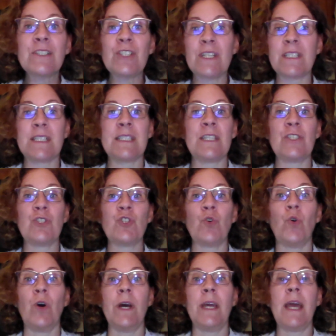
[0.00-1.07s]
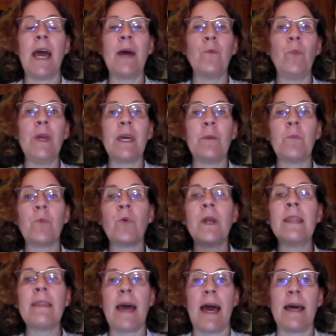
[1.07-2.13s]
Jesus' joy and we can
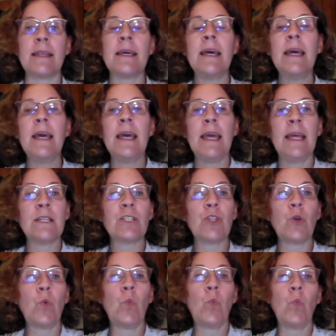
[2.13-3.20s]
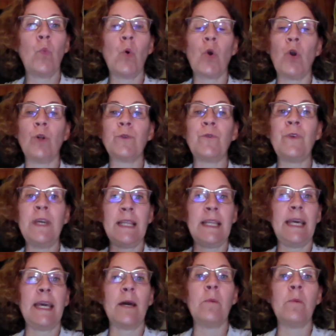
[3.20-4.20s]
bring that into the world feeling